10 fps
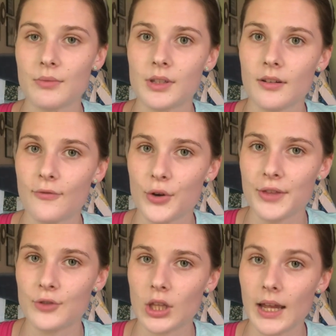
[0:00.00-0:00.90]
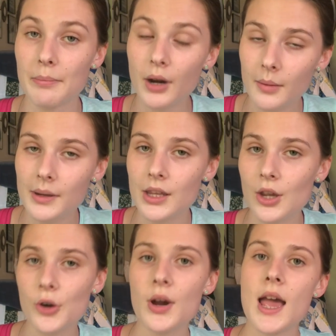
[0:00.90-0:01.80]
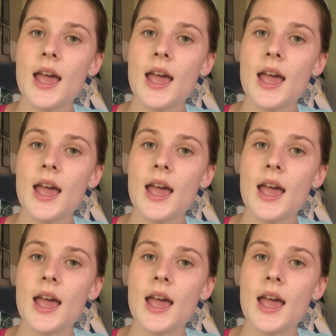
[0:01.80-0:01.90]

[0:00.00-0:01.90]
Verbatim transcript: It was our 4th of July barbecue